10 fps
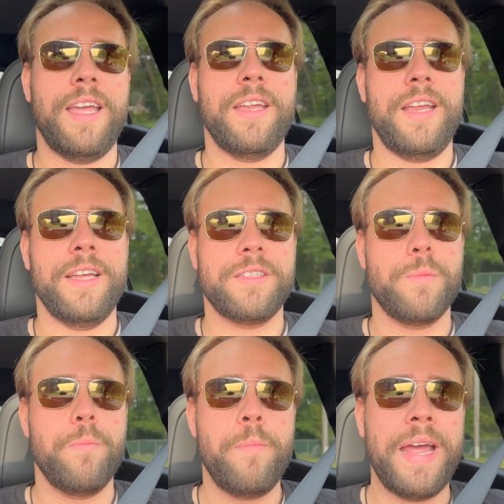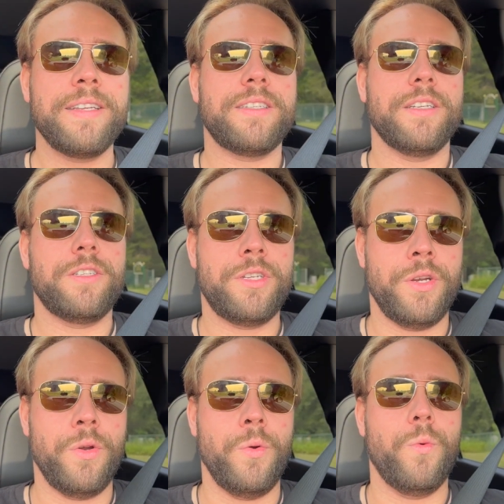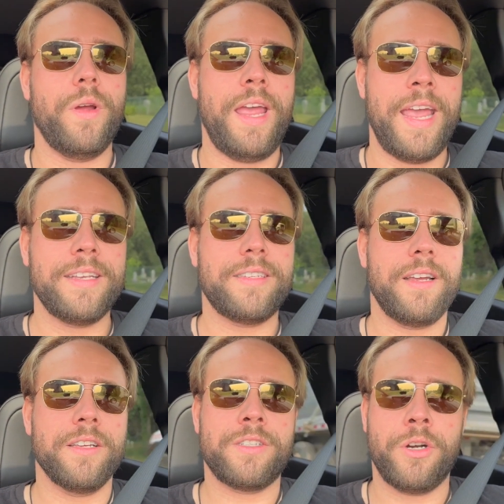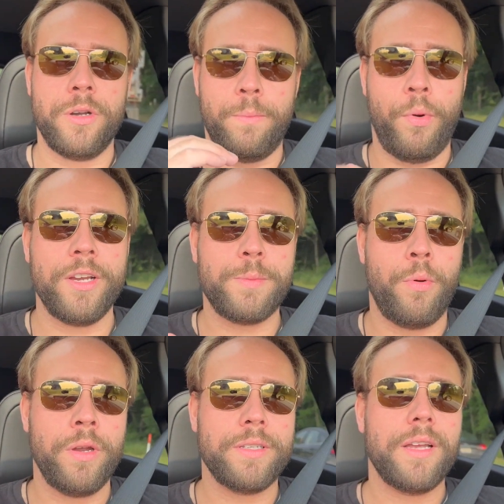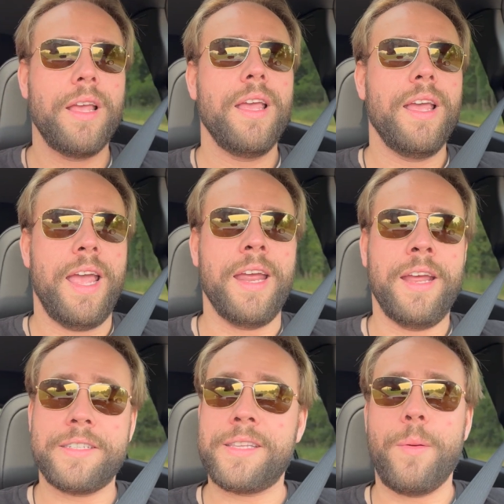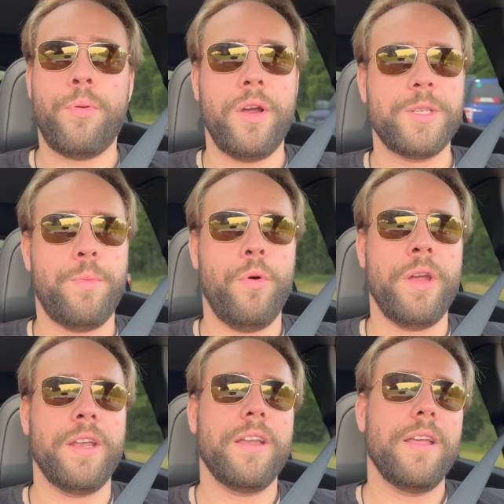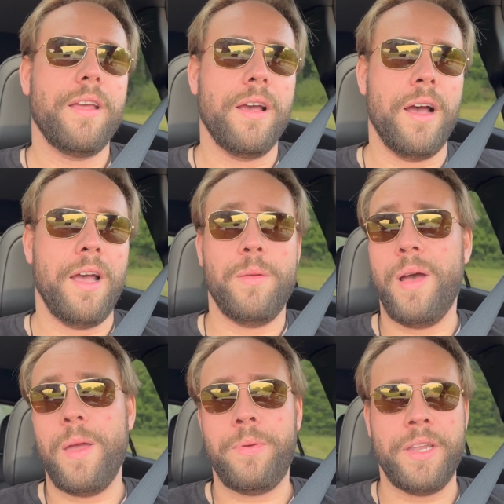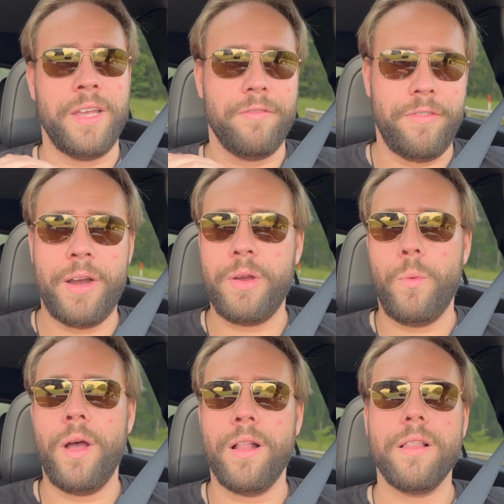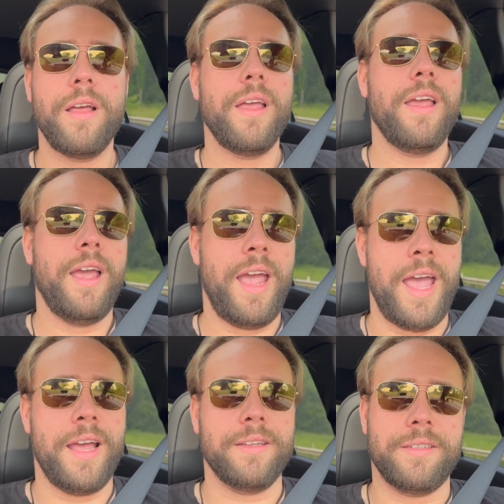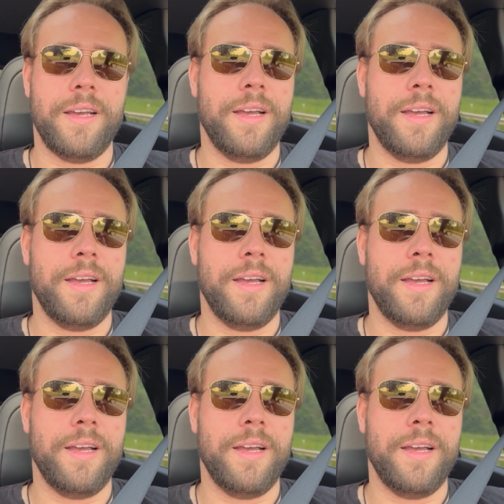it is meant to hit a certain price point. It hits that price point, in my opinion, very well. And